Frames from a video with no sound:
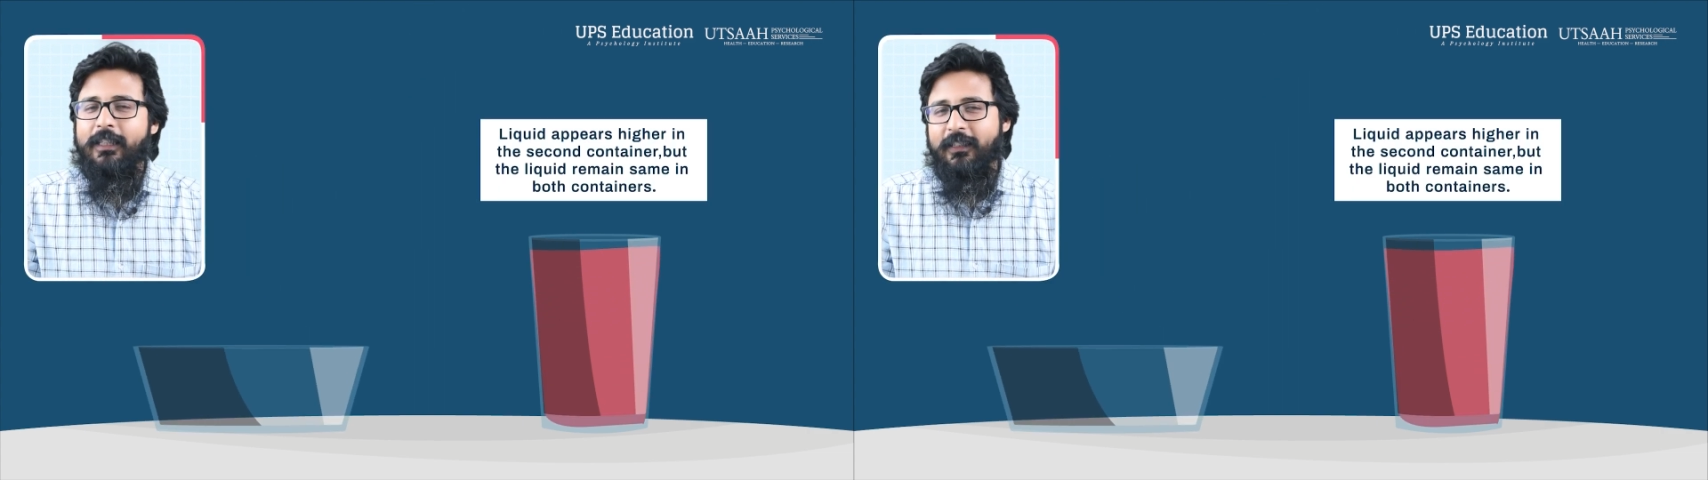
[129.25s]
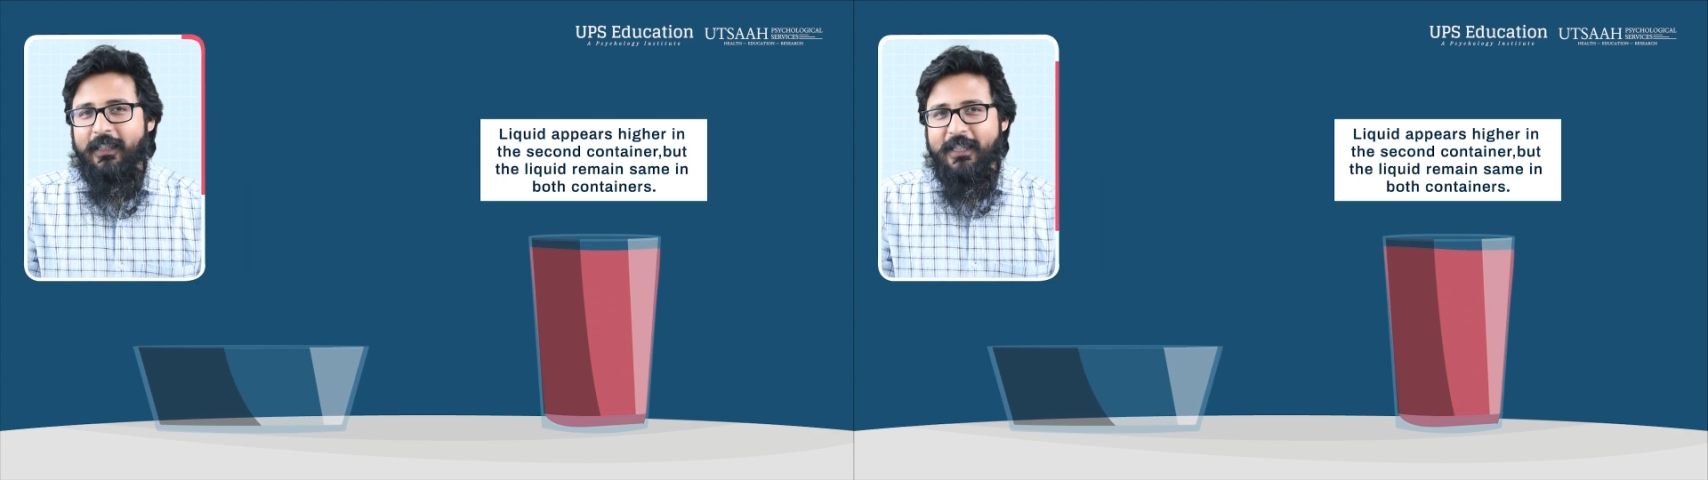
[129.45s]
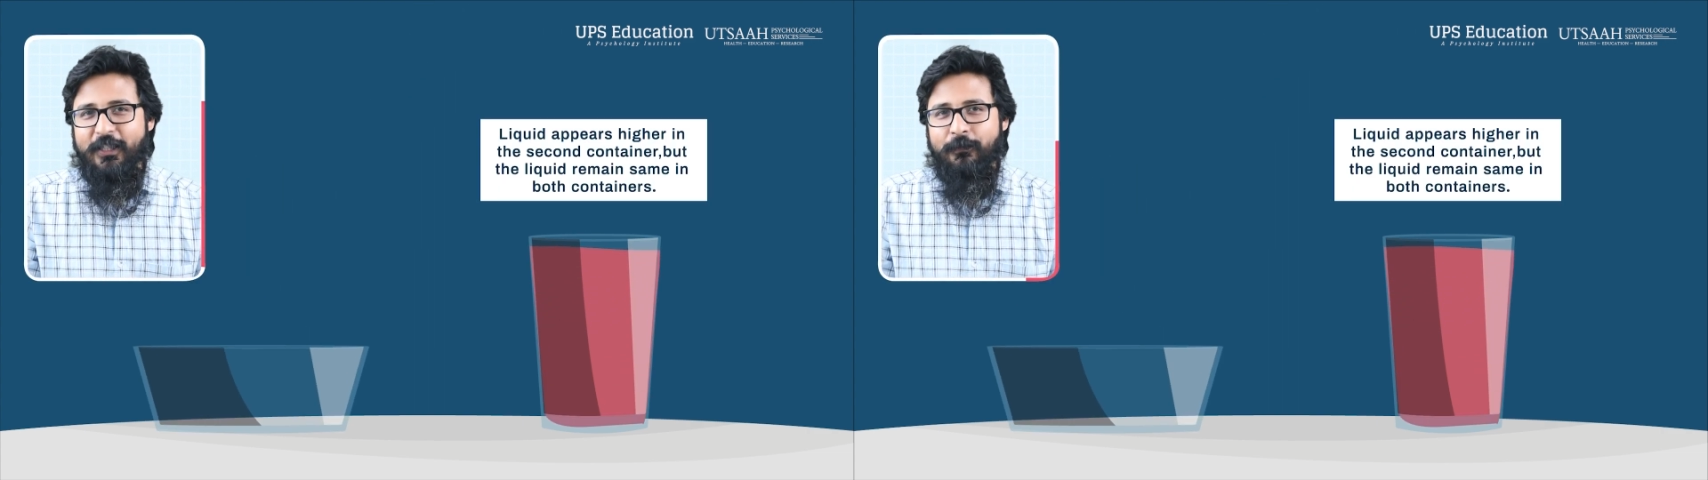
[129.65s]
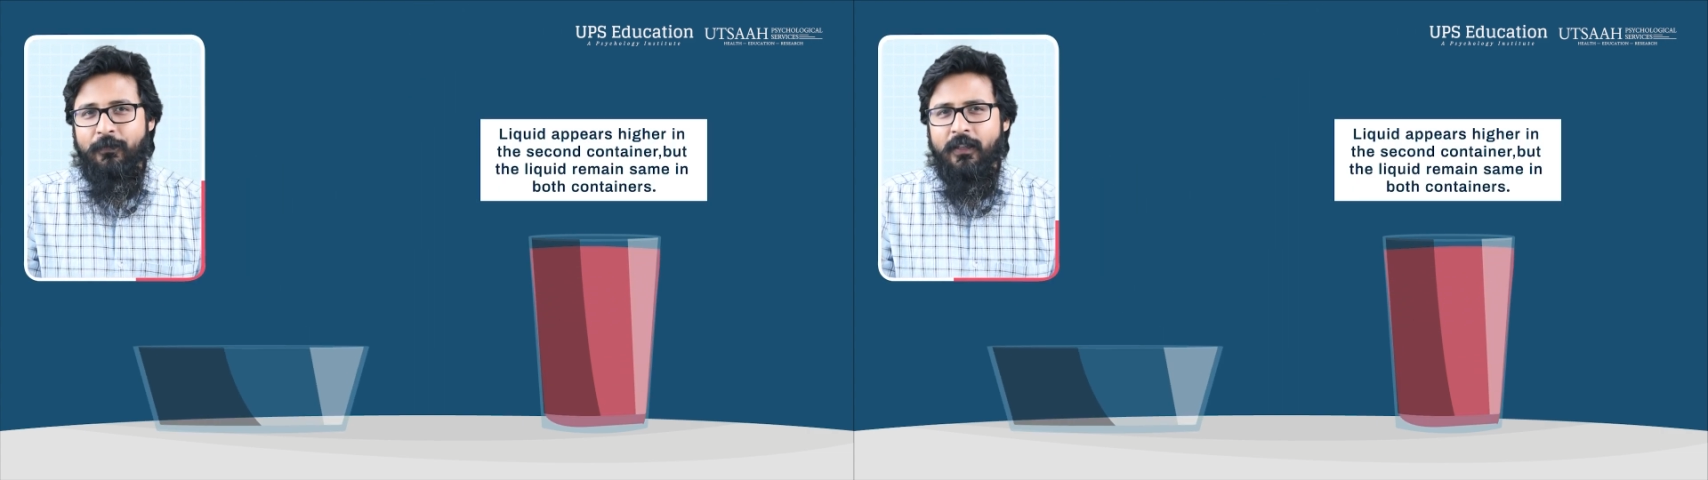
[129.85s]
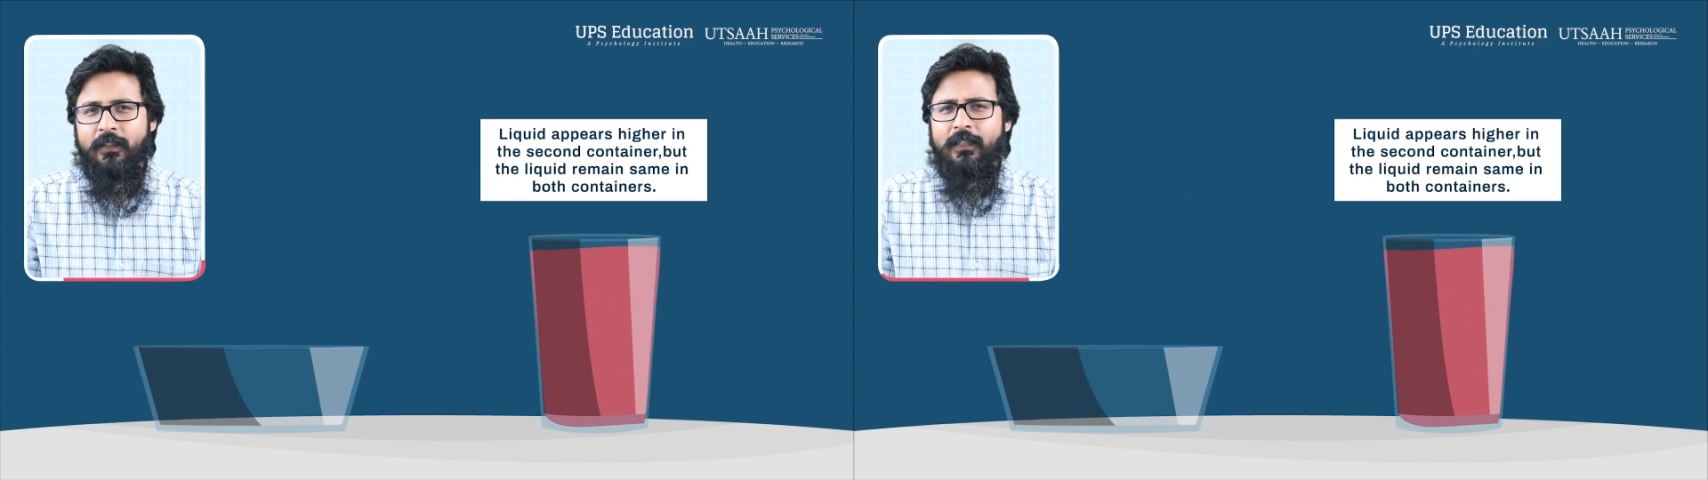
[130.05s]
glass.
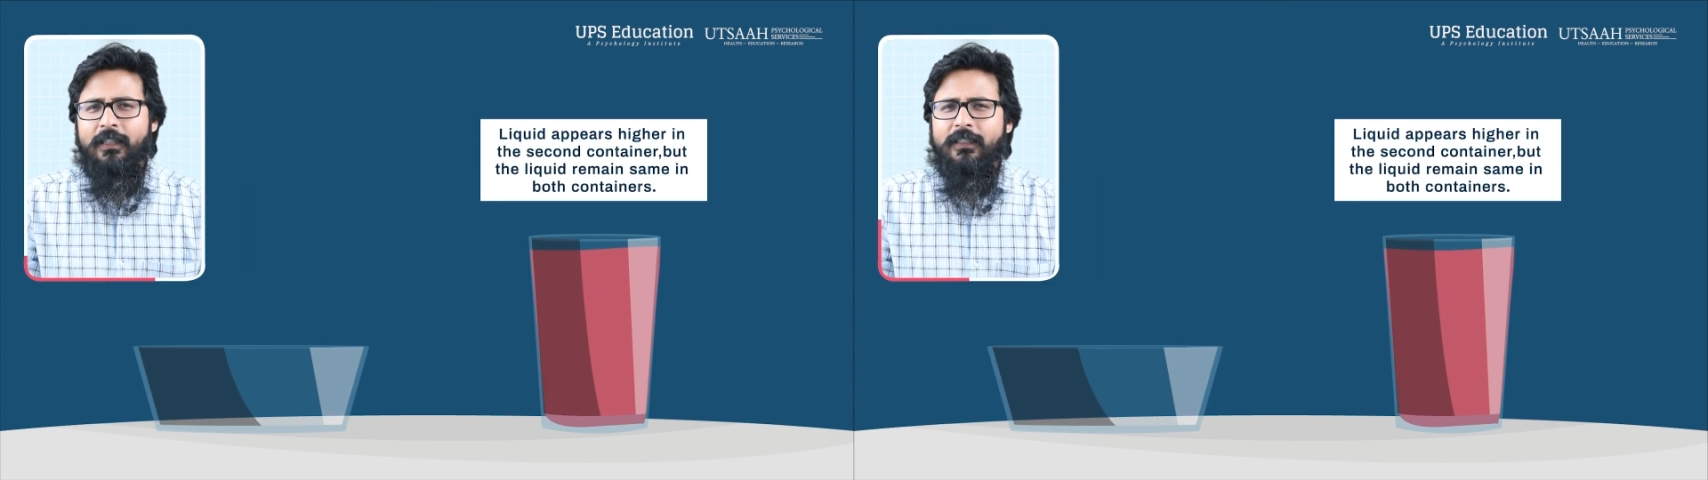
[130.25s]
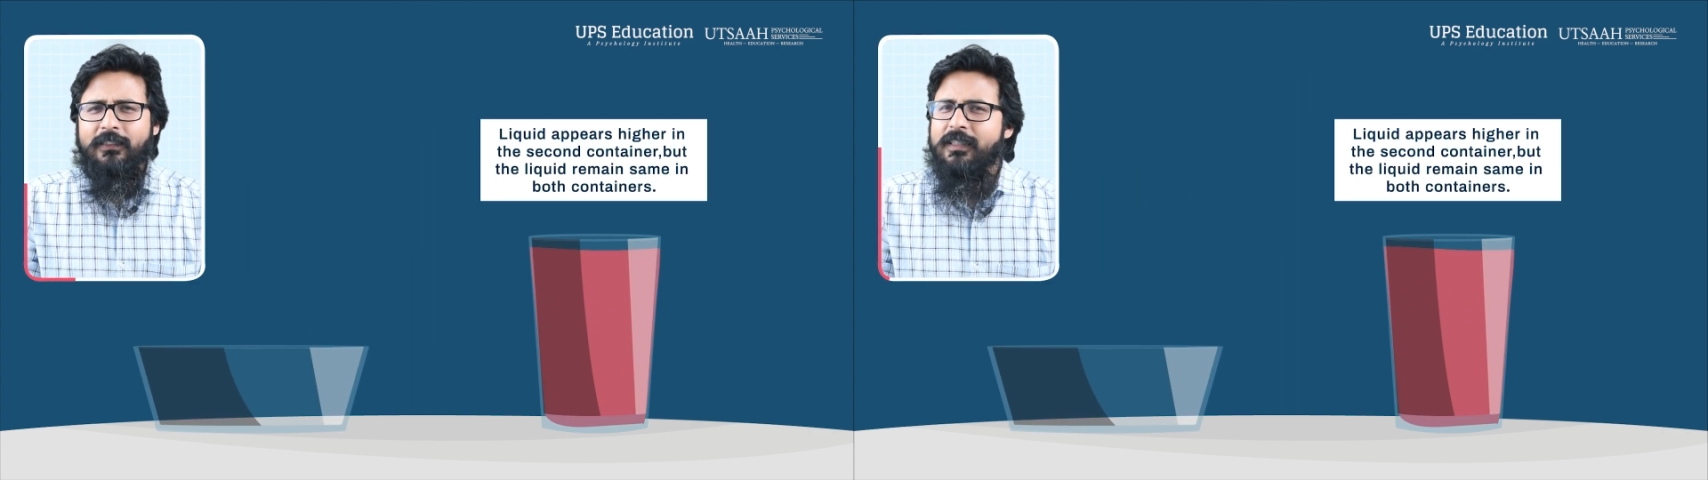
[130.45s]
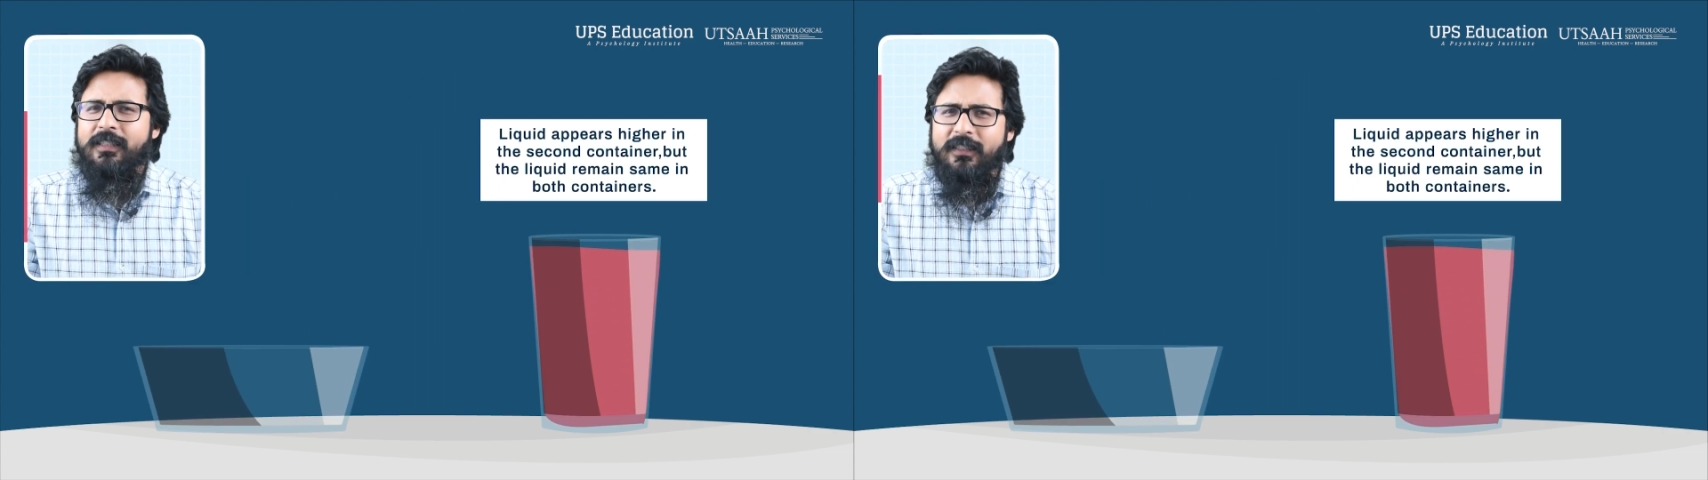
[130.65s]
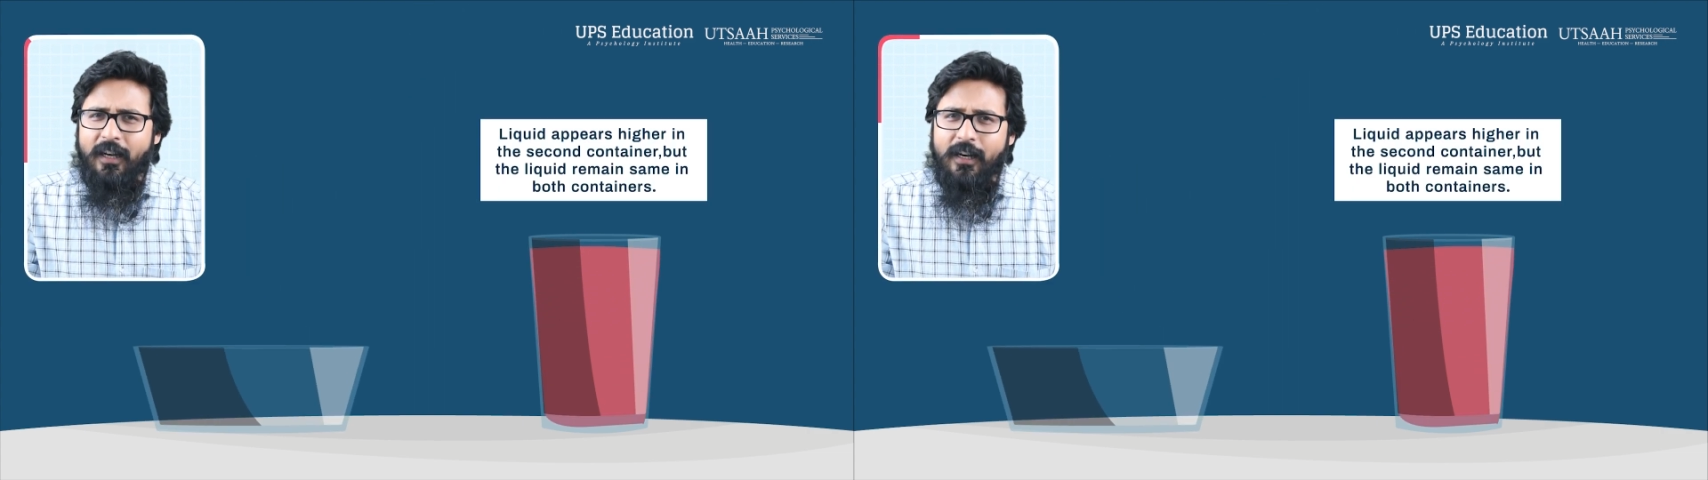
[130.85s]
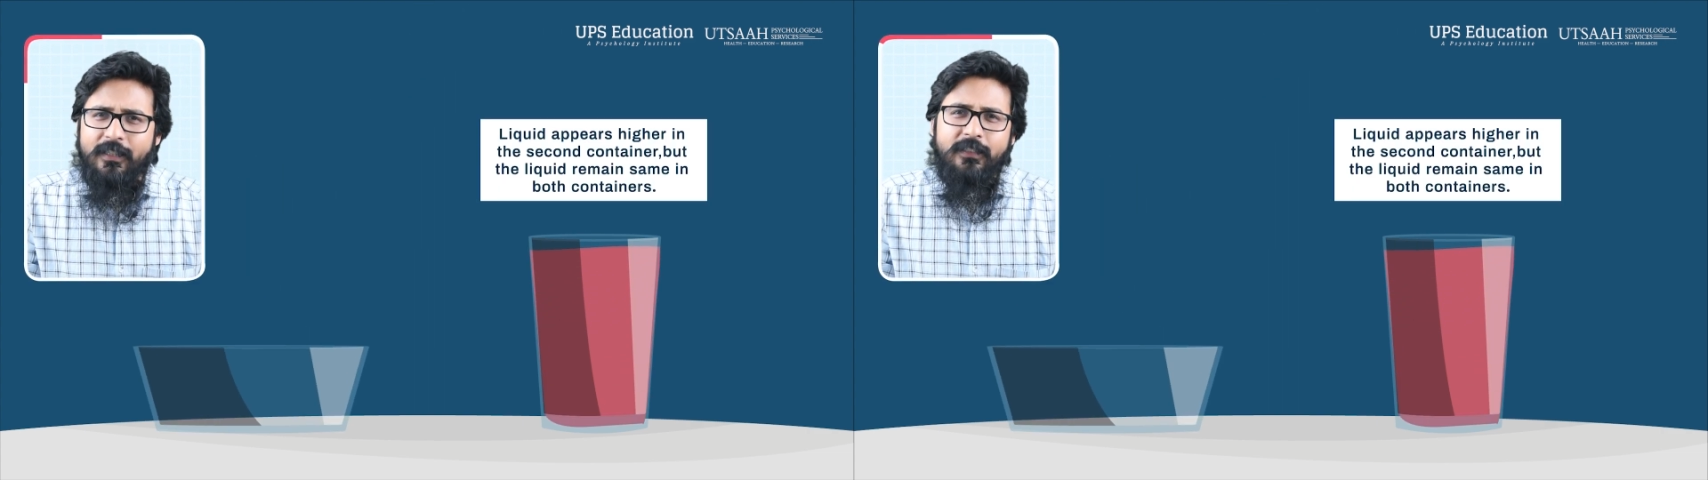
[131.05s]
This
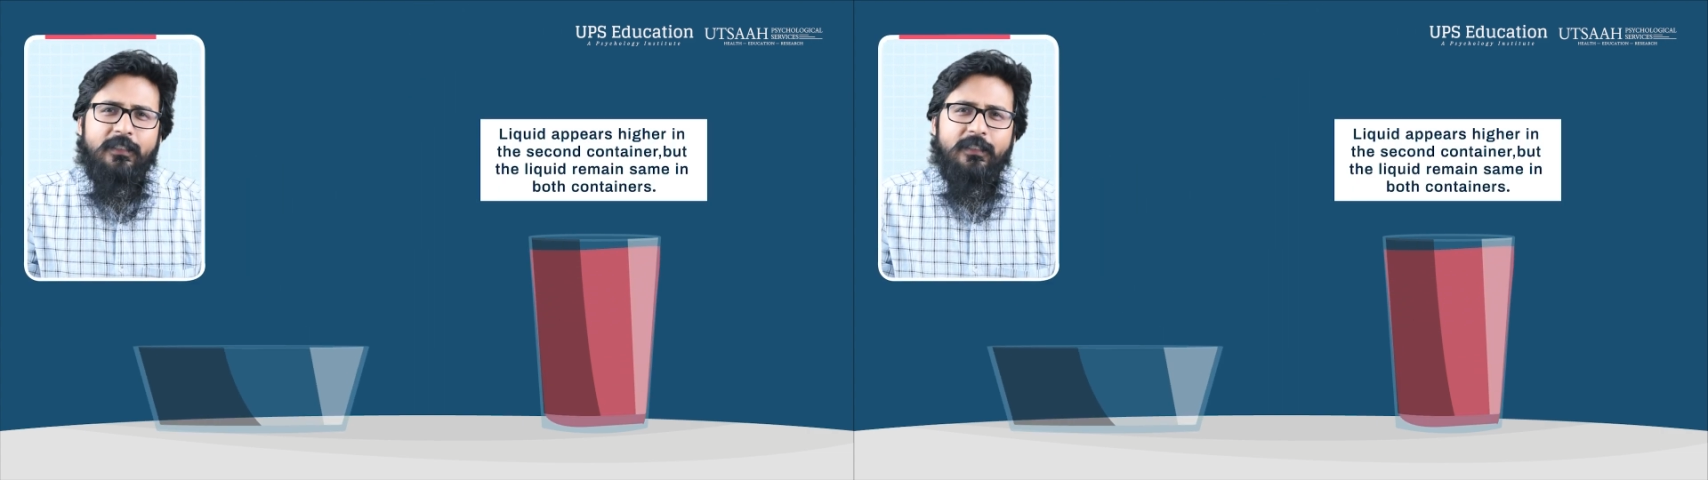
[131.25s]
task